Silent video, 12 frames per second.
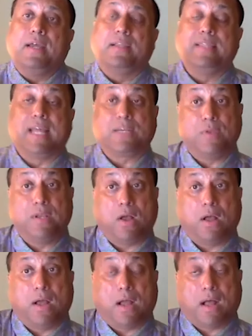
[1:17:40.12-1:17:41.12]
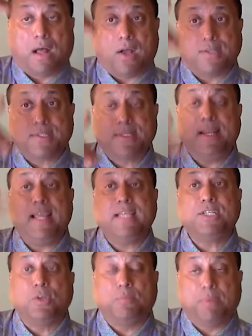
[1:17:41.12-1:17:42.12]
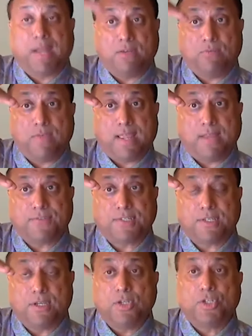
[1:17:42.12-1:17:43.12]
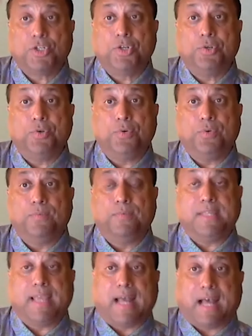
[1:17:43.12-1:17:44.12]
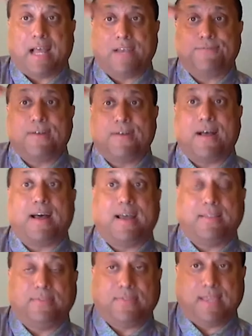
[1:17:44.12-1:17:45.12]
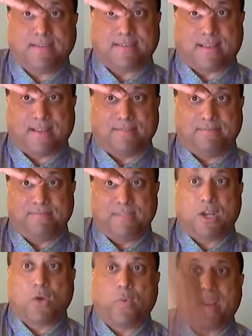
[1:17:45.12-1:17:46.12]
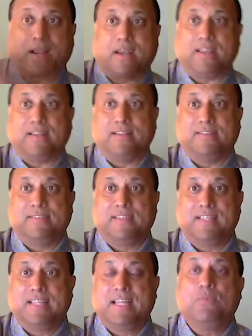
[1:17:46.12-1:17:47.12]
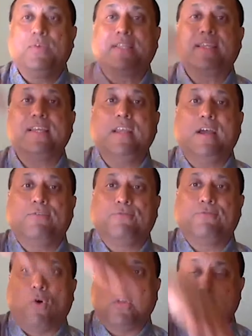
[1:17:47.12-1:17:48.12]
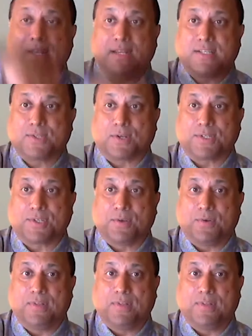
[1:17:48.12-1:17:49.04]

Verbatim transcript: that will oscillate your brain waves to the alpha and theta quickly. With 4 minutes or so.